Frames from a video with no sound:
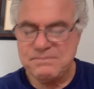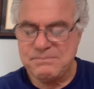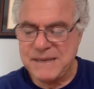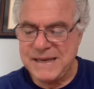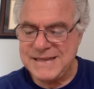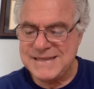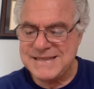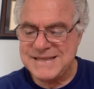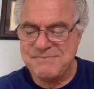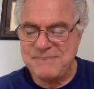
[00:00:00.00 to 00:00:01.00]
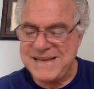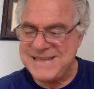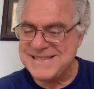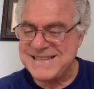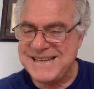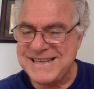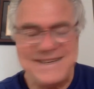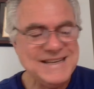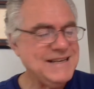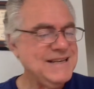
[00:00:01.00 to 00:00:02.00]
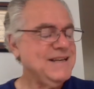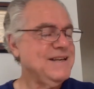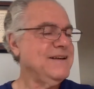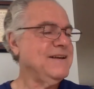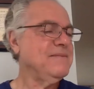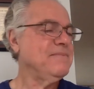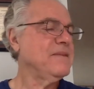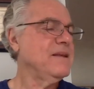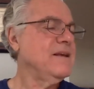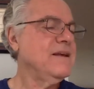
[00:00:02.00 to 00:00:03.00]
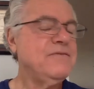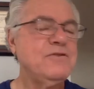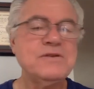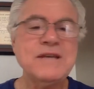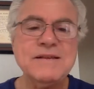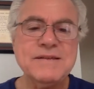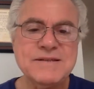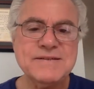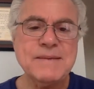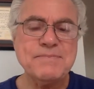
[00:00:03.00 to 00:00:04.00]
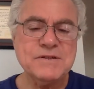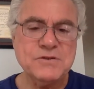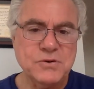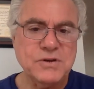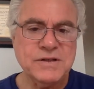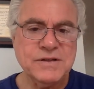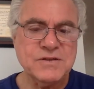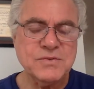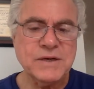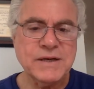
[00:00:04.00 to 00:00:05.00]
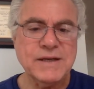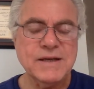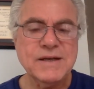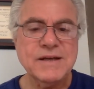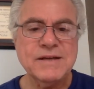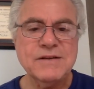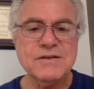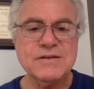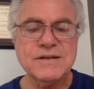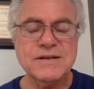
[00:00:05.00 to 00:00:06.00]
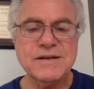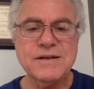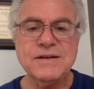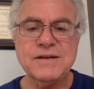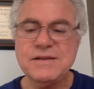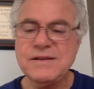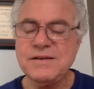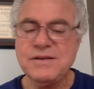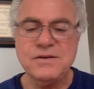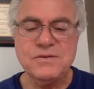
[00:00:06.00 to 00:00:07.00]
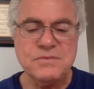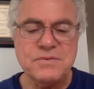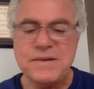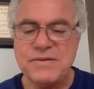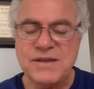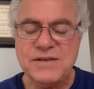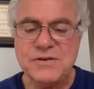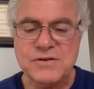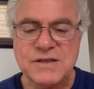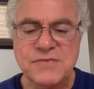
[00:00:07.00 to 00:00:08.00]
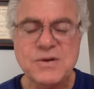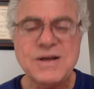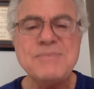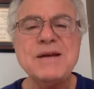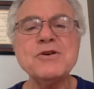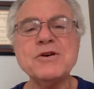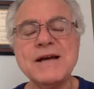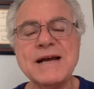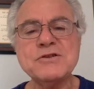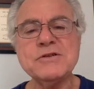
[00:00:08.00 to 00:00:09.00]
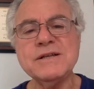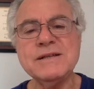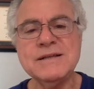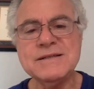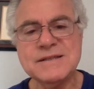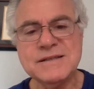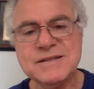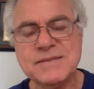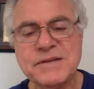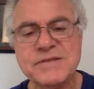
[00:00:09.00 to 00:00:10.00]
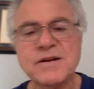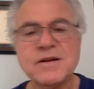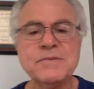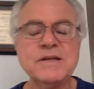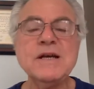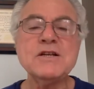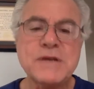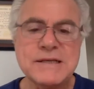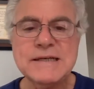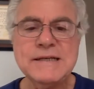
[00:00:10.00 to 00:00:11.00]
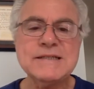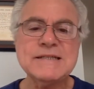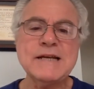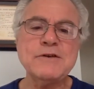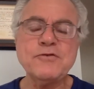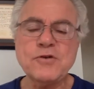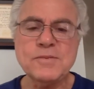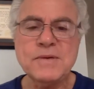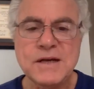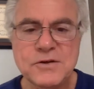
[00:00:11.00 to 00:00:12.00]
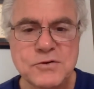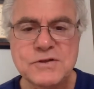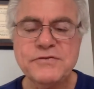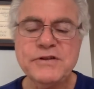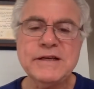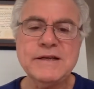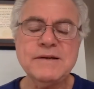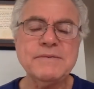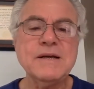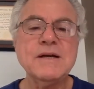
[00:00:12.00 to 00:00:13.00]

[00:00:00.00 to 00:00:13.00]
painstaking, if you take these steps and do it in this way, you may think to yourself, well, I'm never going to actually listen to somebody's argument, translate it in standard form, use the validity.